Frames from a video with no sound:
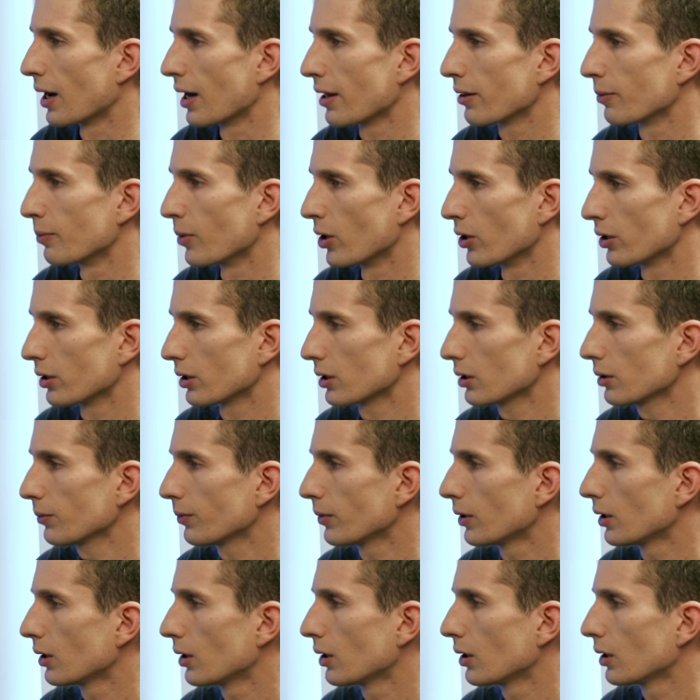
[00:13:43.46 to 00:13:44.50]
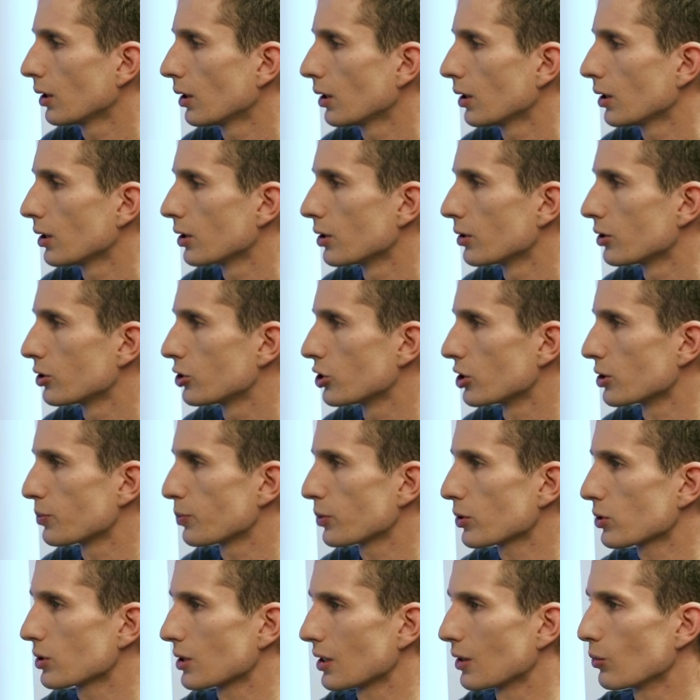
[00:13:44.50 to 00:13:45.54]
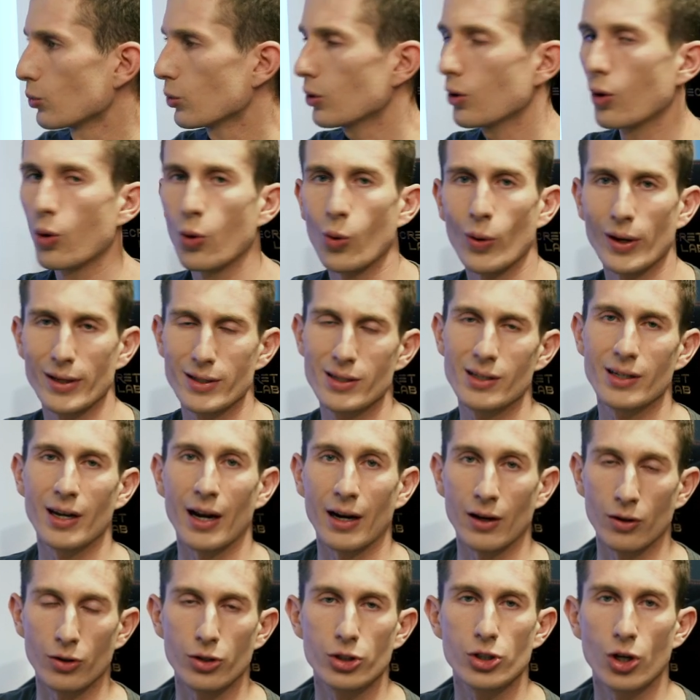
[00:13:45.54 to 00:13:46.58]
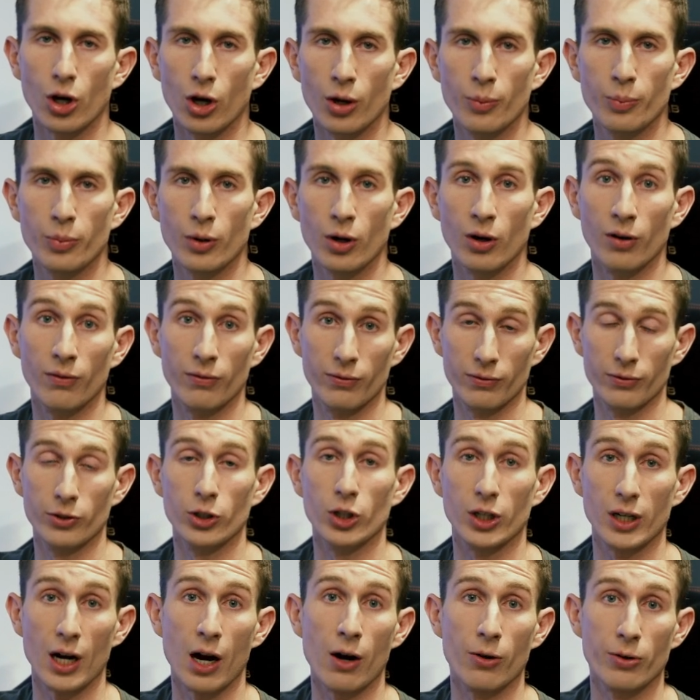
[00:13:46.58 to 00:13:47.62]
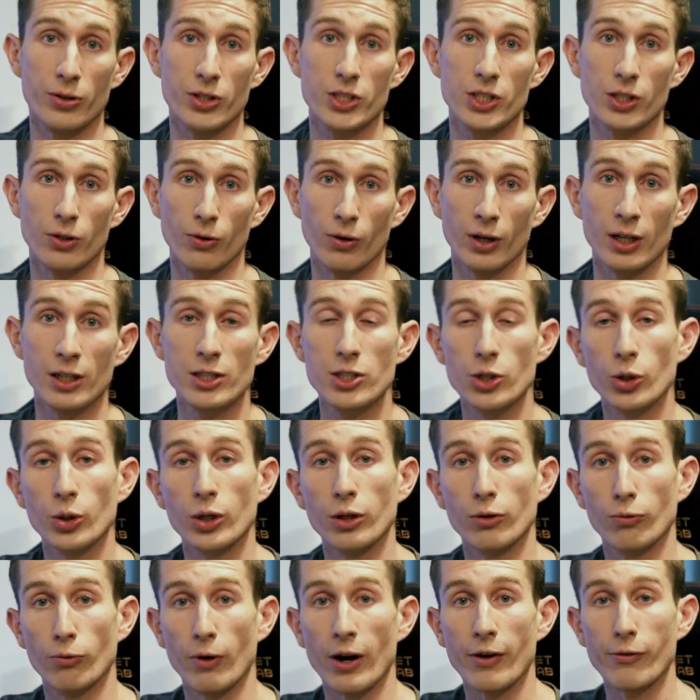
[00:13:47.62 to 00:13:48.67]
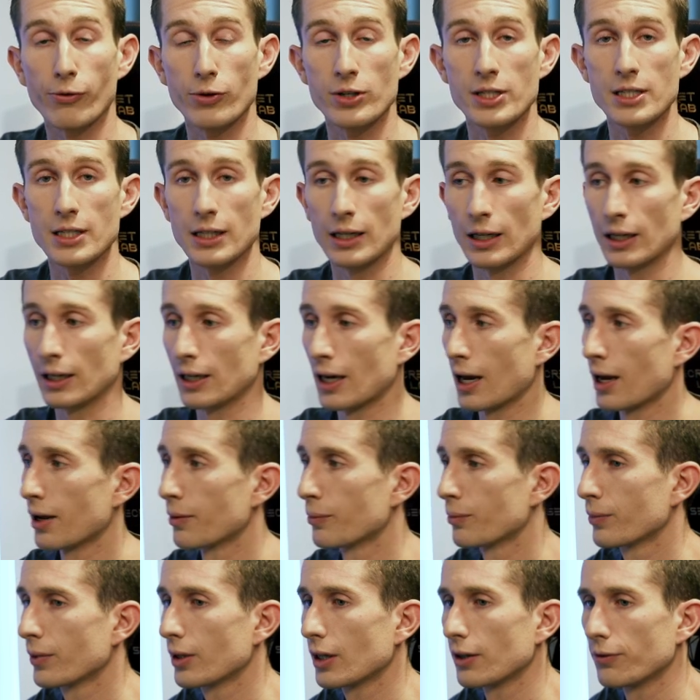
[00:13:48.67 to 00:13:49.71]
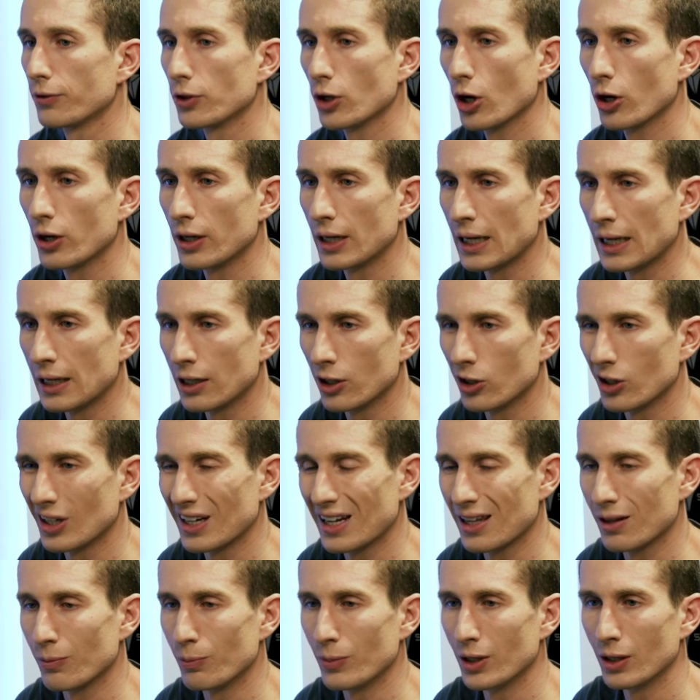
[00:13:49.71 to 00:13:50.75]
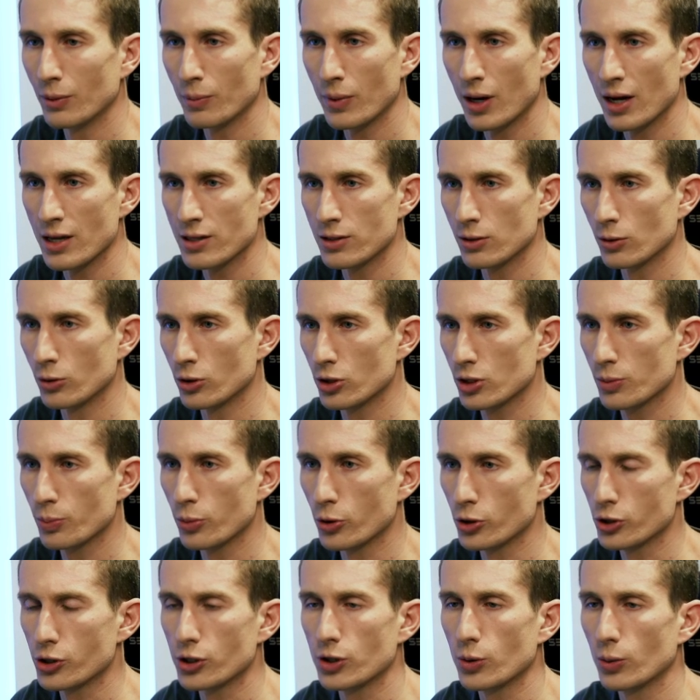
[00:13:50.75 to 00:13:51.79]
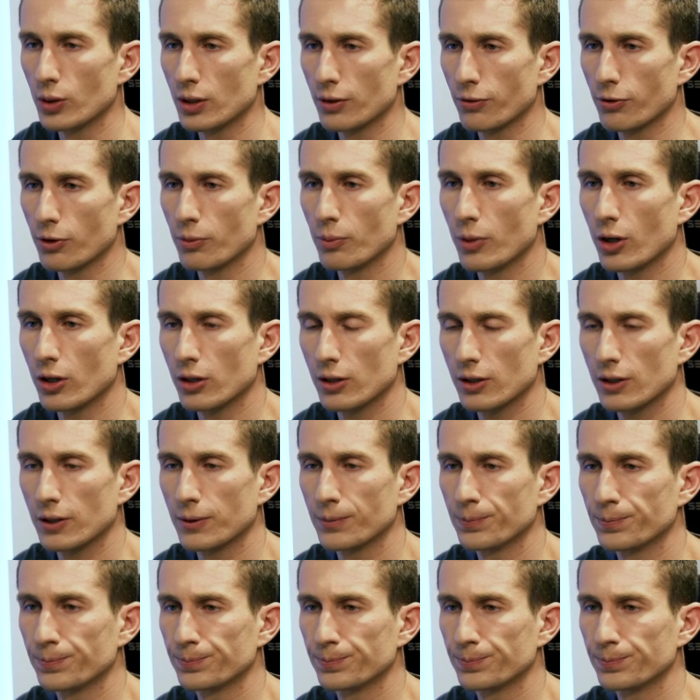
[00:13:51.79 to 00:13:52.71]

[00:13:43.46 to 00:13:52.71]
other monitor, just because it will always stay on top of your current screen so you can reference it in game. If you don't need it, you can either minimize it or just push it to a different monitor.